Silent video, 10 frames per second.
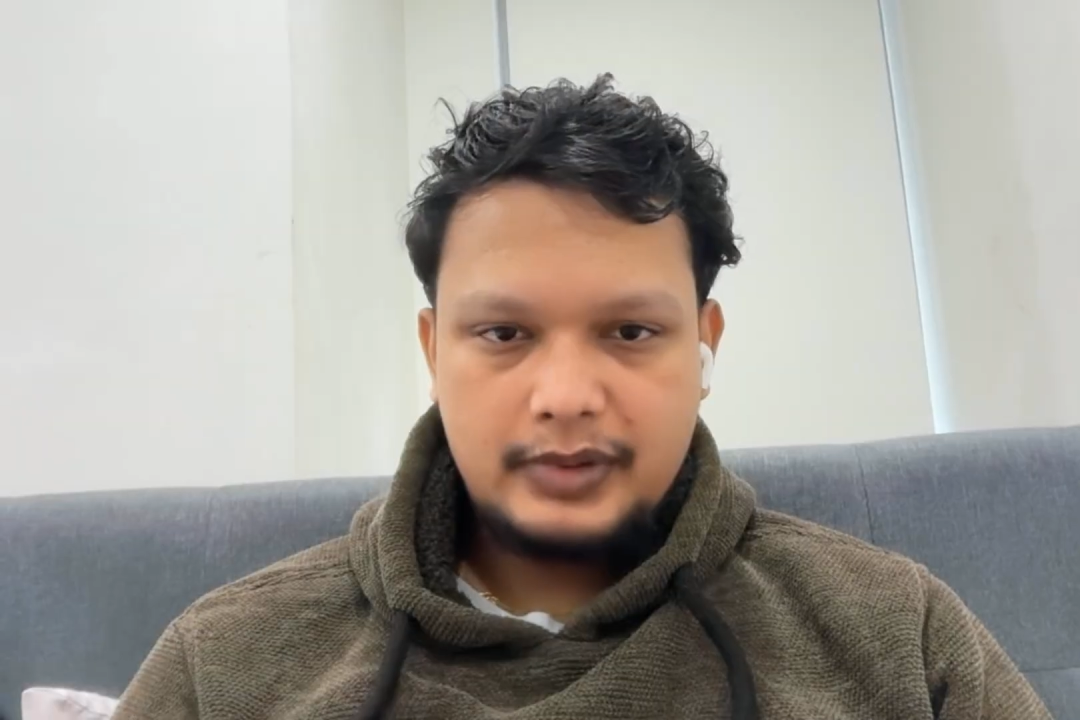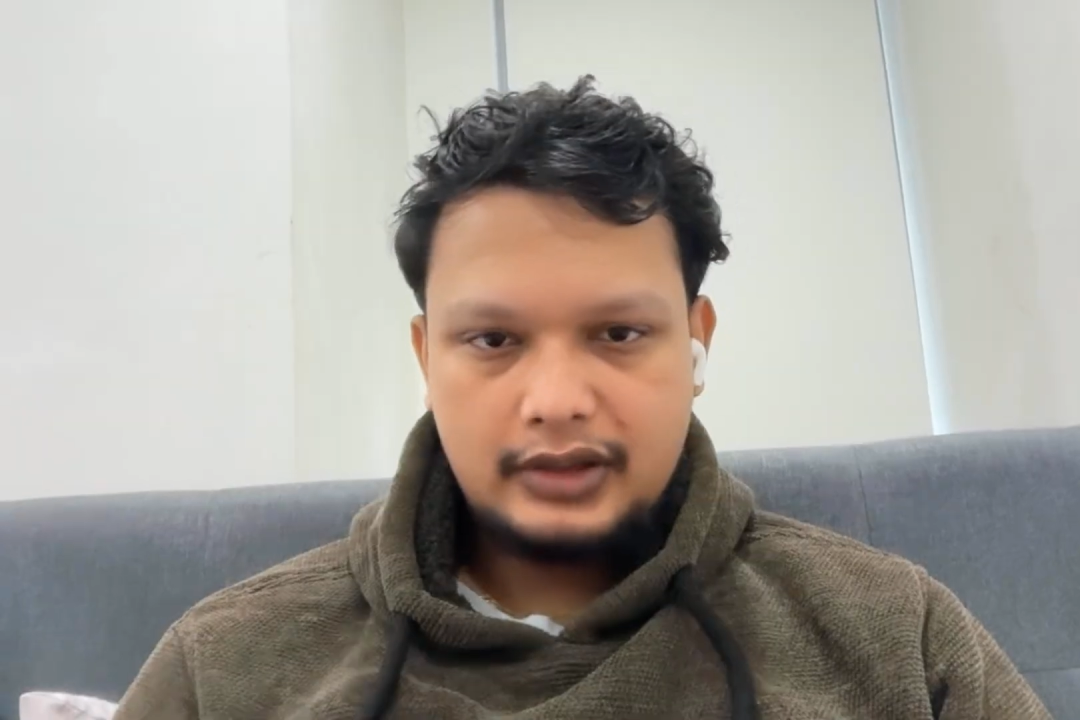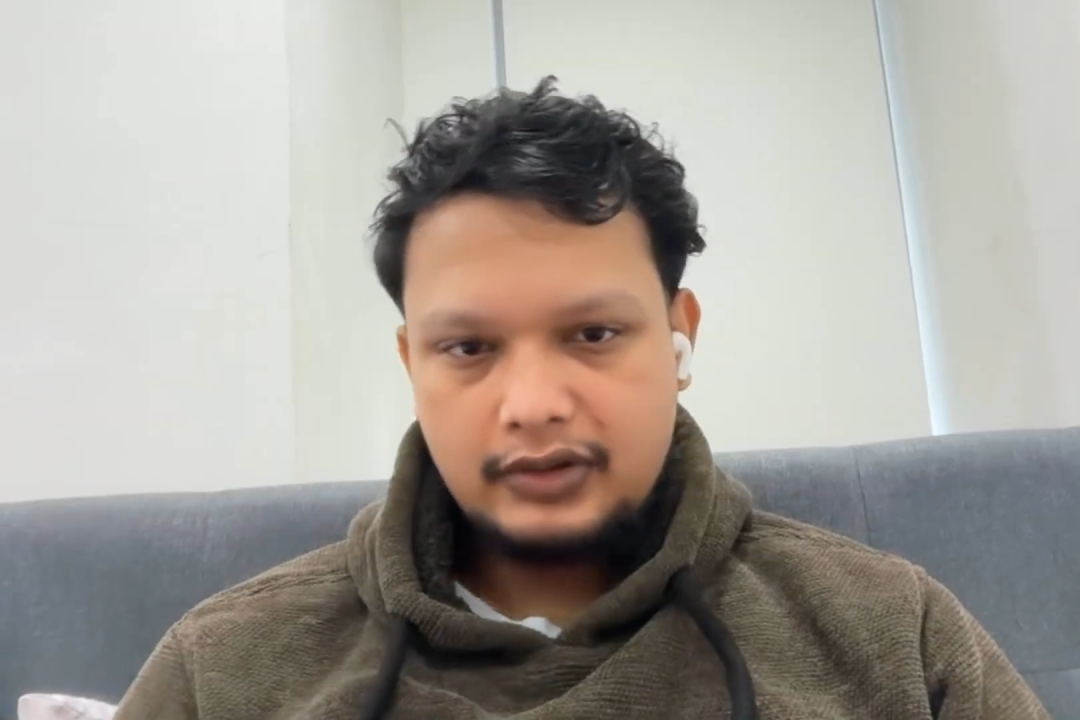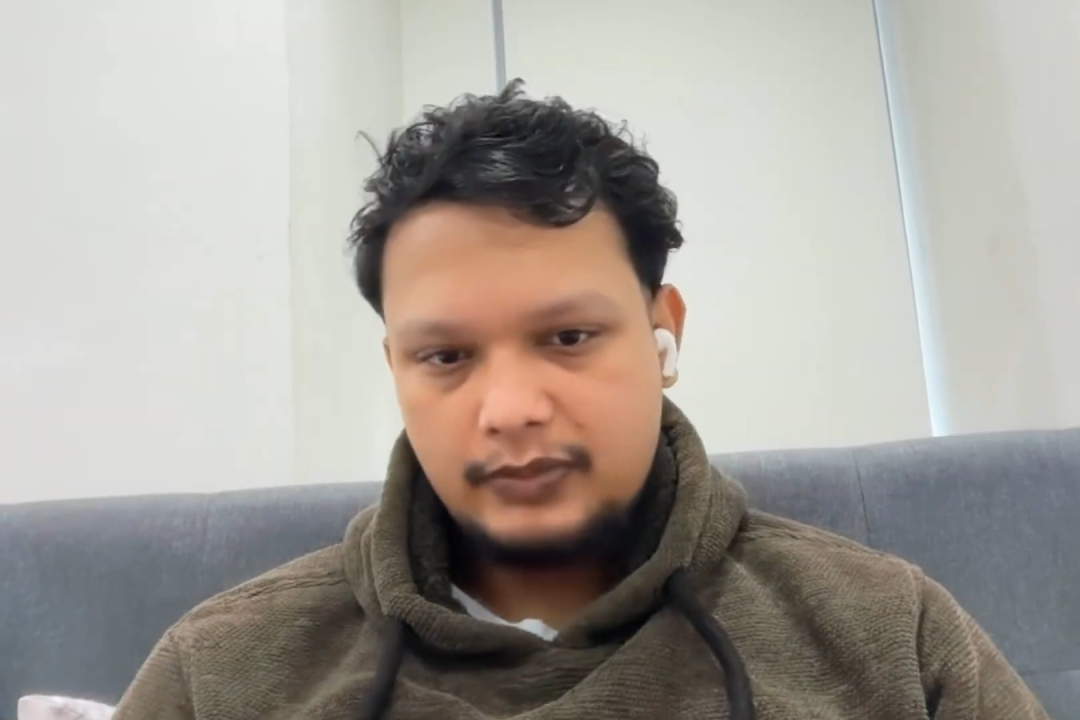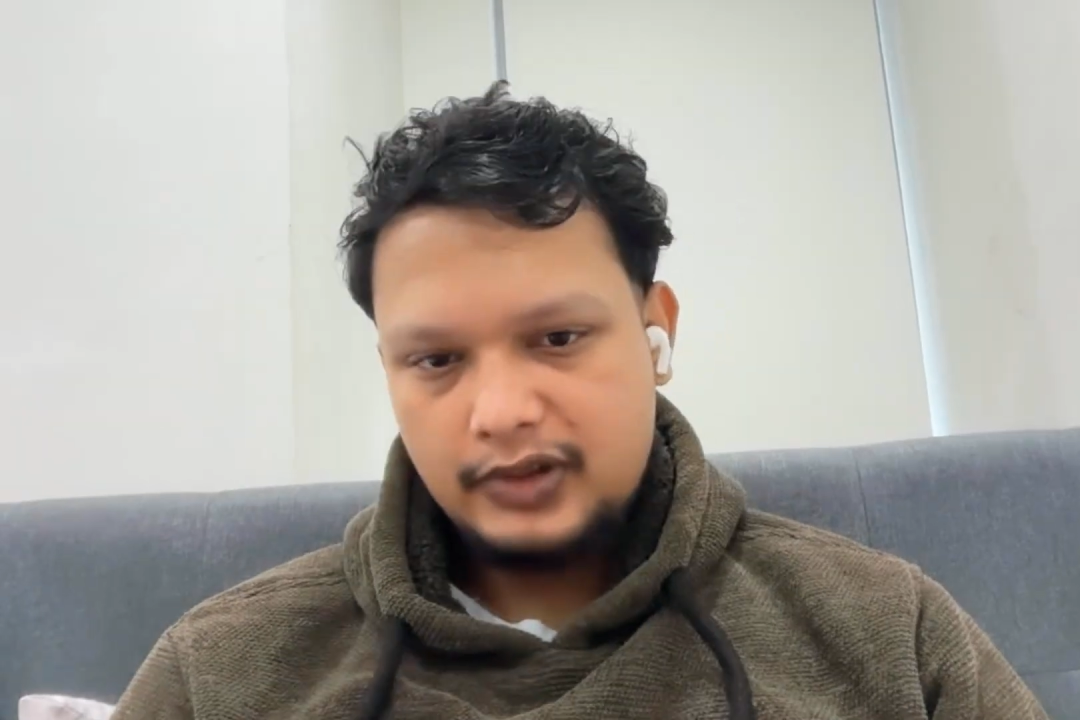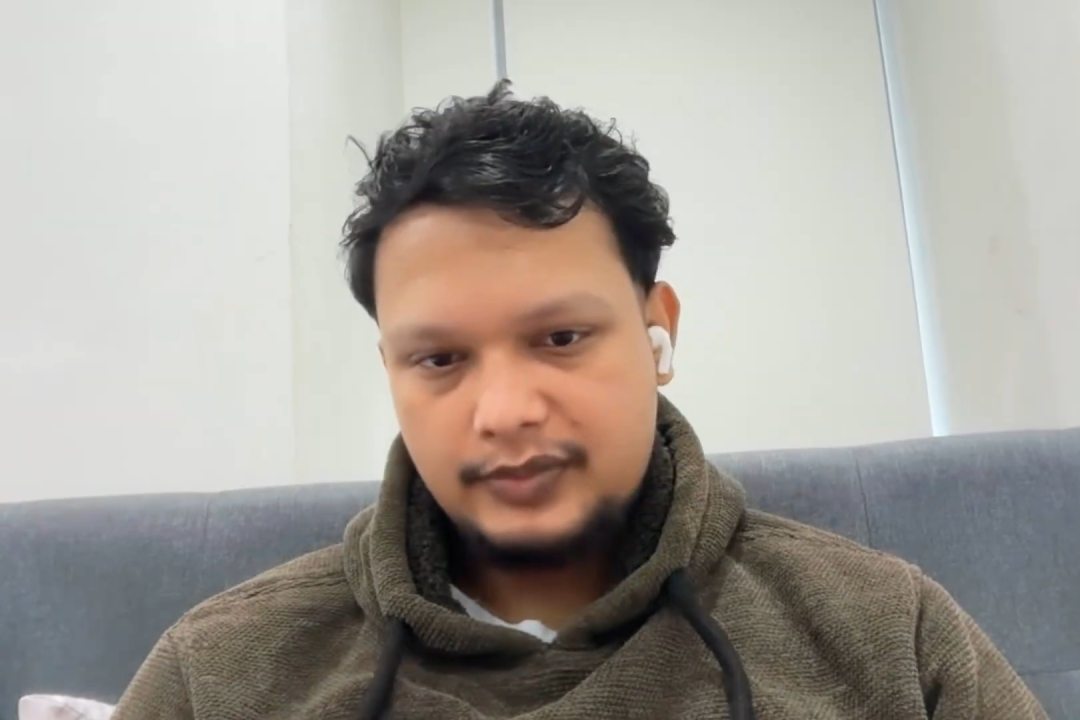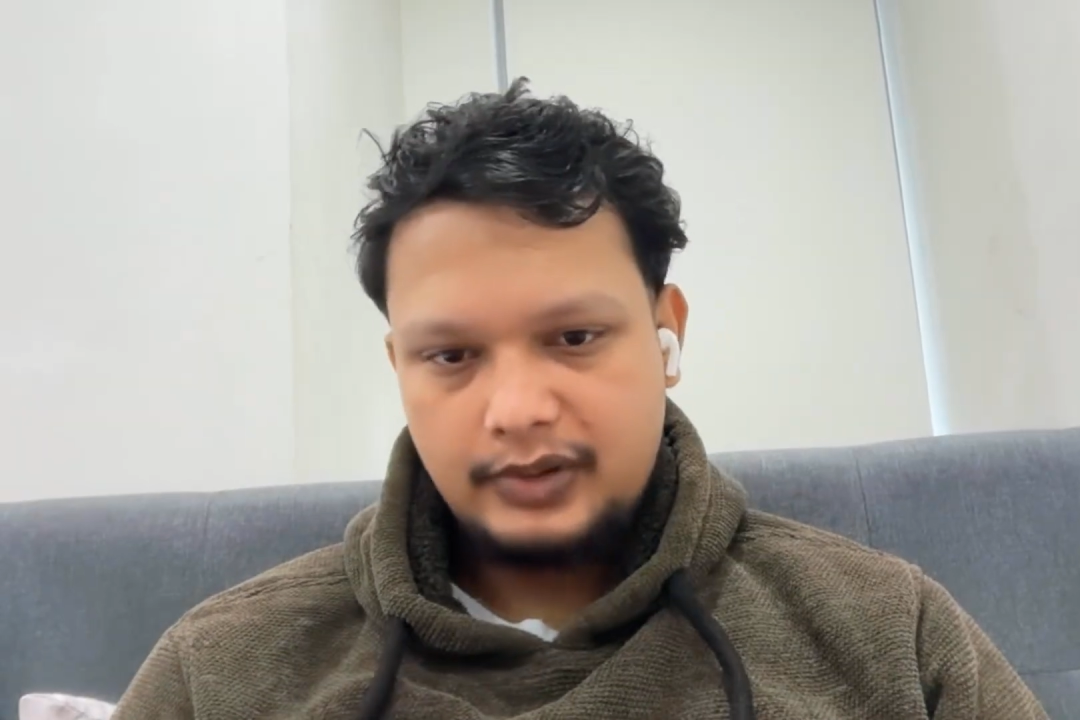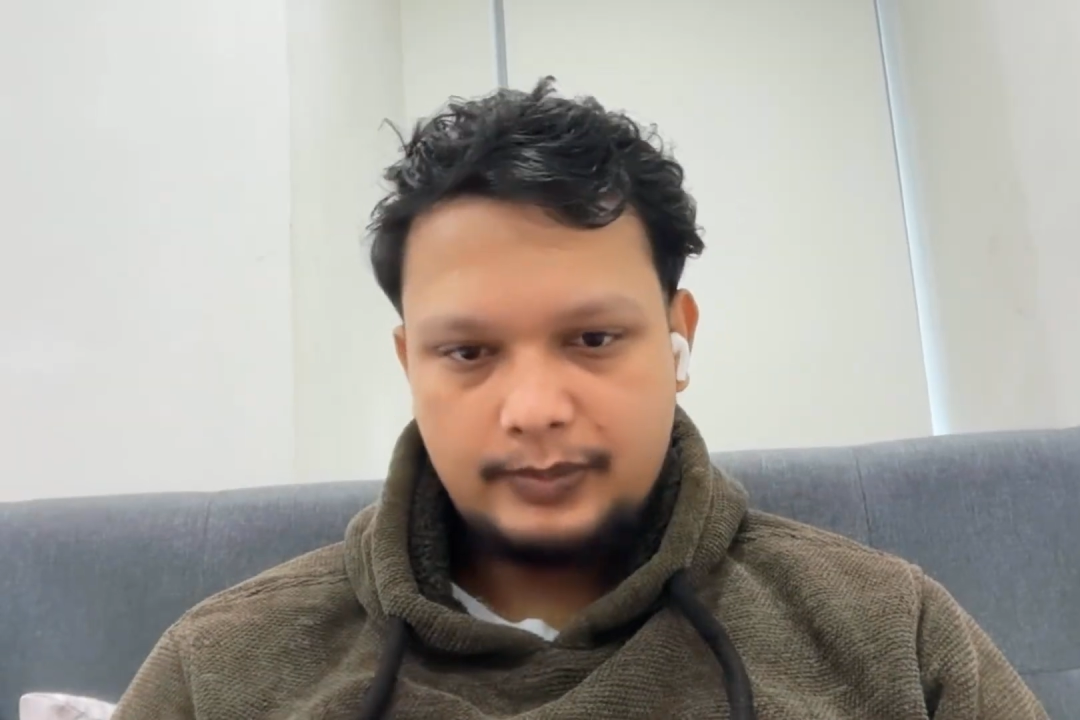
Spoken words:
method must be